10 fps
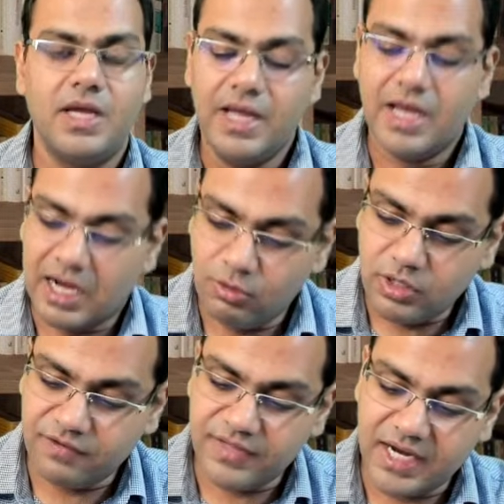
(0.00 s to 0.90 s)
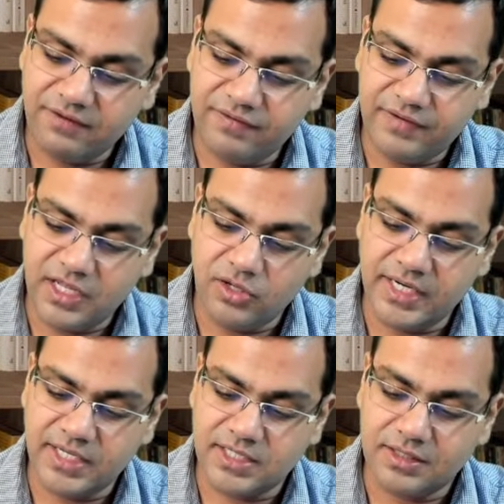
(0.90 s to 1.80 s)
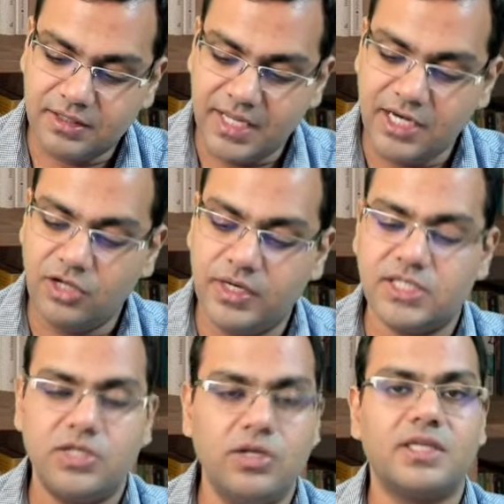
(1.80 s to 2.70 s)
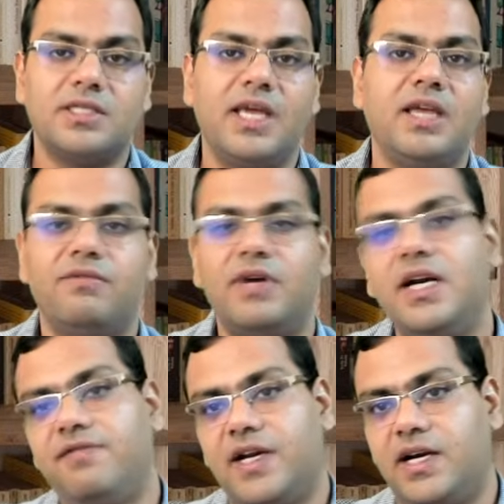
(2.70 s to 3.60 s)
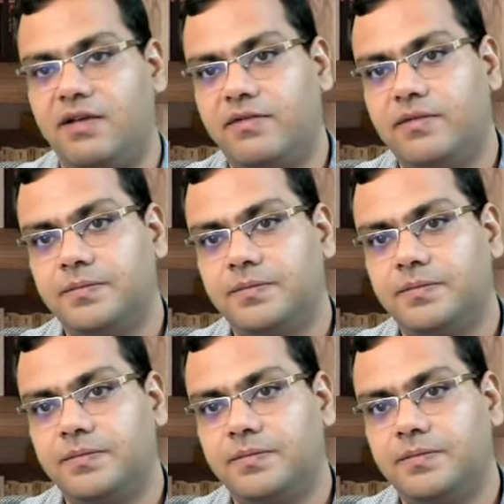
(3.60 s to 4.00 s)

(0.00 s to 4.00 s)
Out of that 50 units, 10 units you are saying were defective.